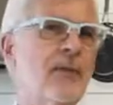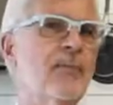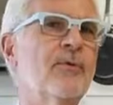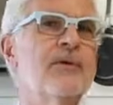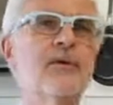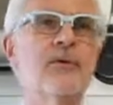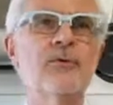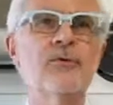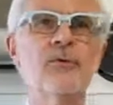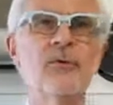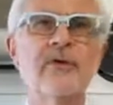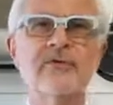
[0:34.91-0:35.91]
up with a new
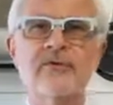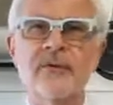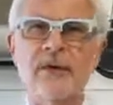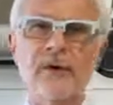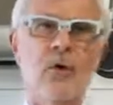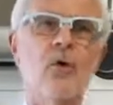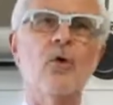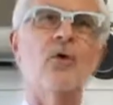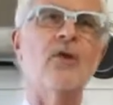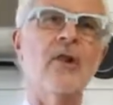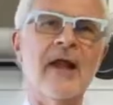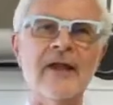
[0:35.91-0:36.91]
twist on an
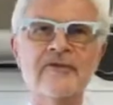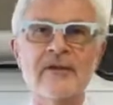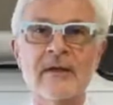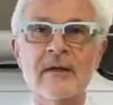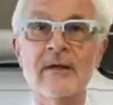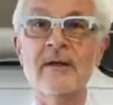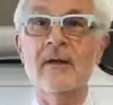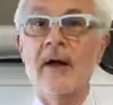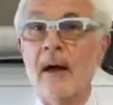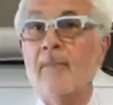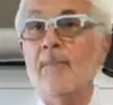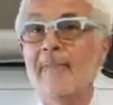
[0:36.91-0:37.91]
old classic,
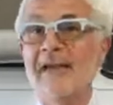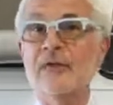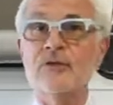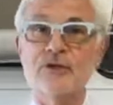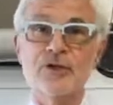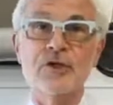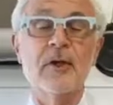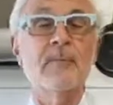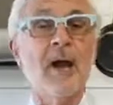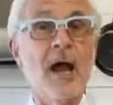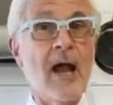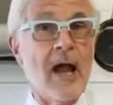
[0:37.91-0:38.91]
a mint
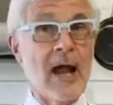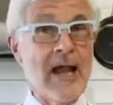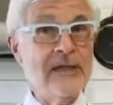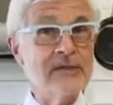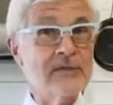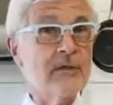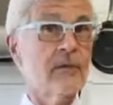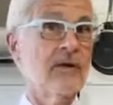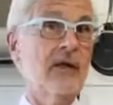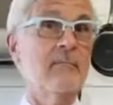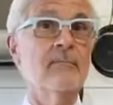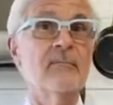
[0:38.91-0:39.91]
chip ice
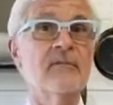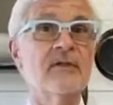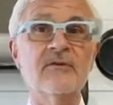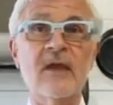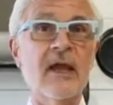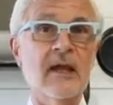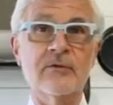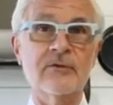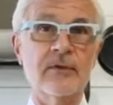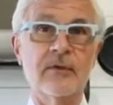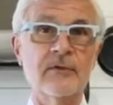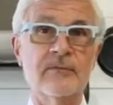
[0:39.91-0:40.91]
cream that's
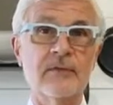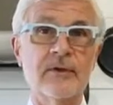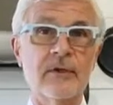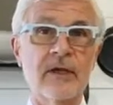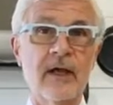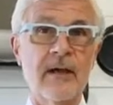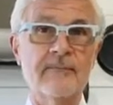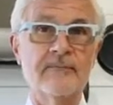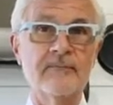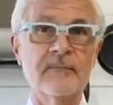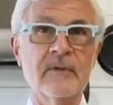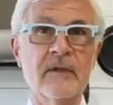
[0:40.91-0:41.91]
actually good for your gut.
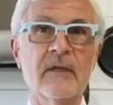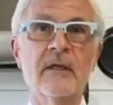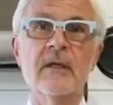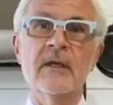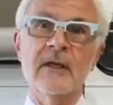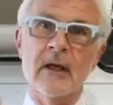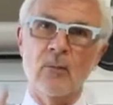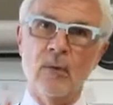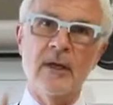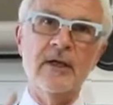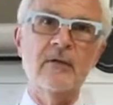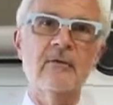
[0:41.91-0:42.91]
Now,
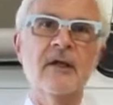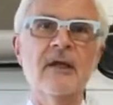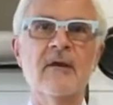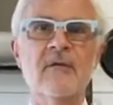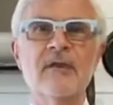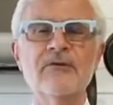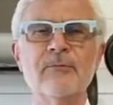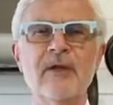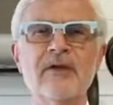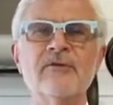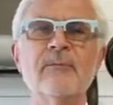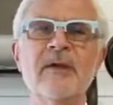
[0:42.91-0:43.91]
one ingredient in this
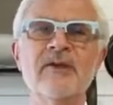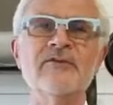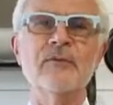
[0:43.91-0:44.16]
mix may